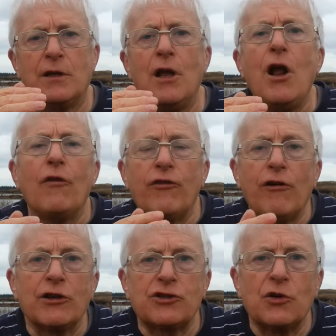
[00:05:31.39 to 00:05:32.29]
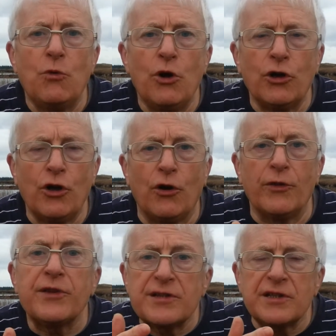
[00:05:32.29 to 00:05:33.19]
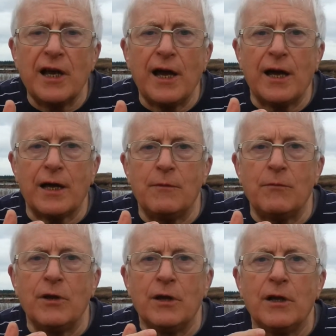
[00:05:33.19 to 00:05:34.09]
for us to work on this time.